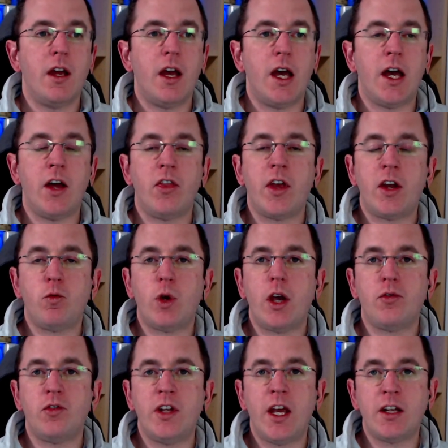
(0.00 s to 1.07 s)
And then we
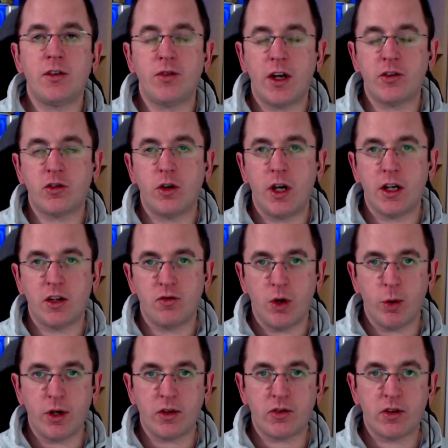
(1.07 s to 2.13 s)
have native SQL
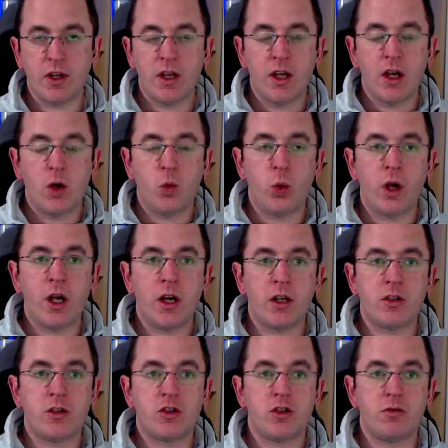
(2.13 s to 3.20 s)
queries,
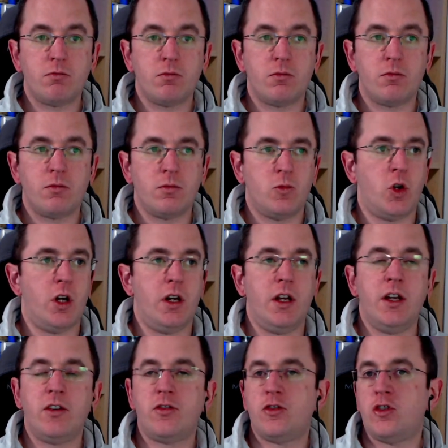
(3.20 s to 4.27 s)
which
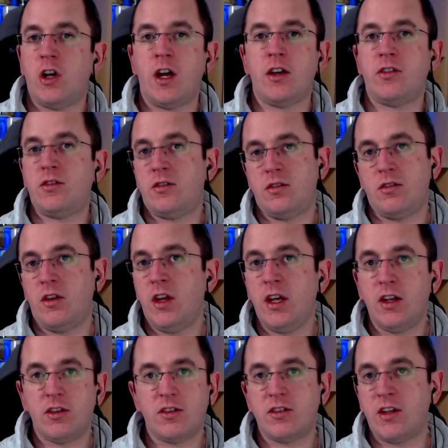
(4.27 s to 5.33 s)
is just
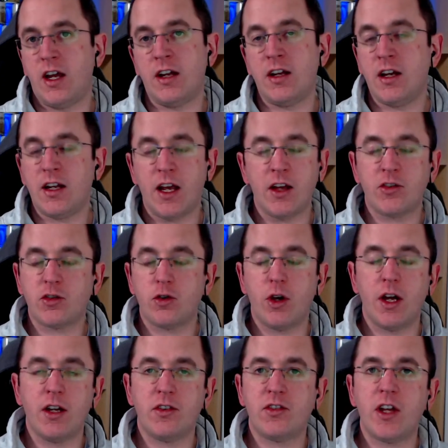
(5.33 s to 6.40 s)
the standard
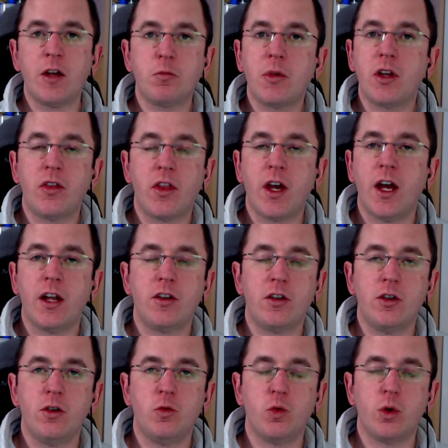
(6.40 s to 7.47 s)
SQL statement that
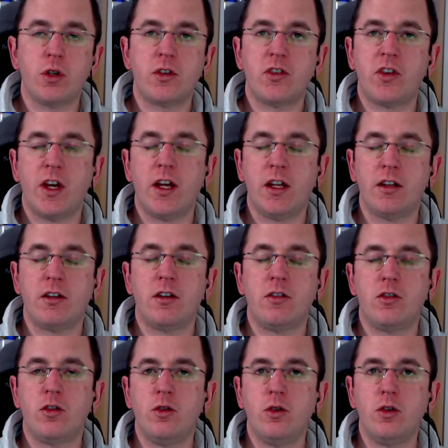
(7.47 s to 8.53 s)
you would send
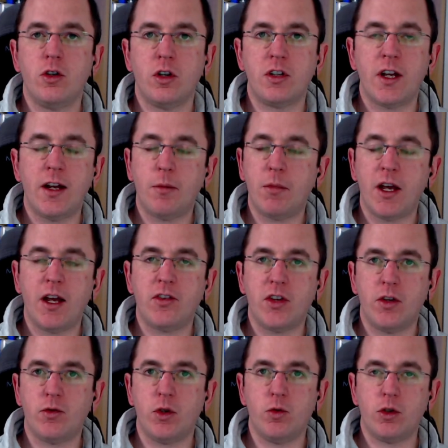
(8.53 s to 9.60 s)
to your database
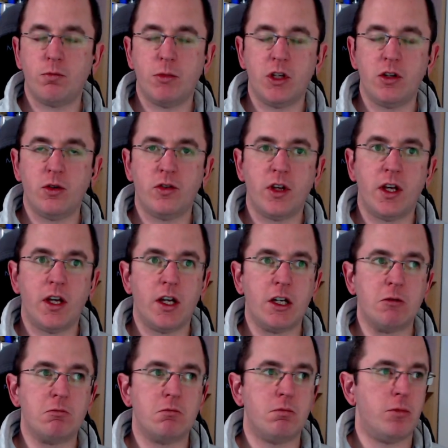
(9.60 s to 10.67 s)
if you would be
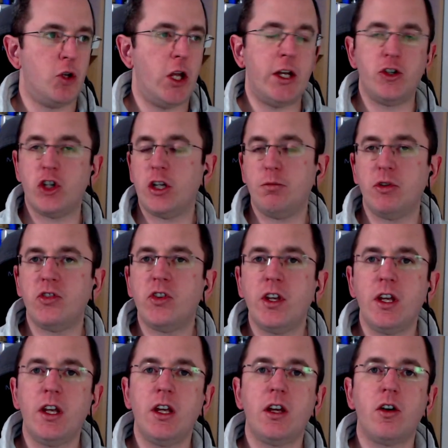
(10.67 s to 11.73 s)
using plain
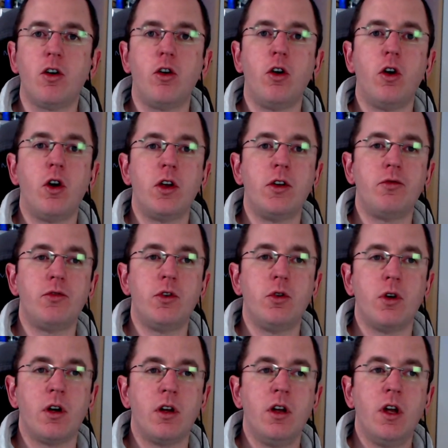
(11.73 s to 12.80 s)
JDBC, or if you
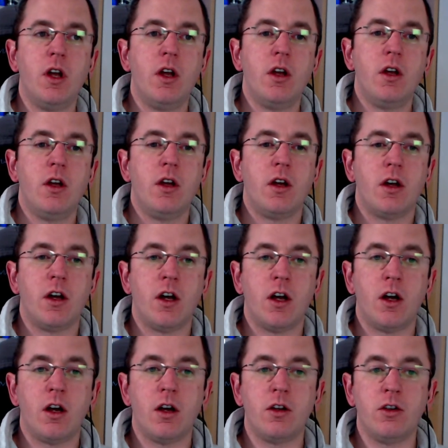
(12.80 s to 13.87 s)
are
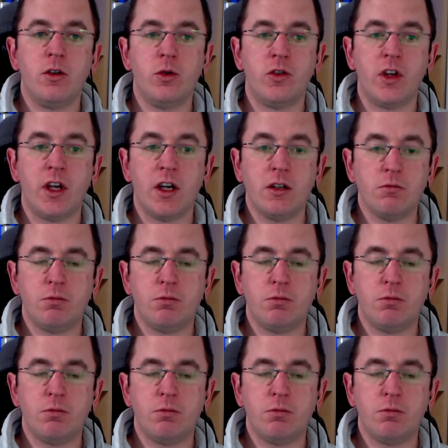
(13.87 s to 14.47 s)
using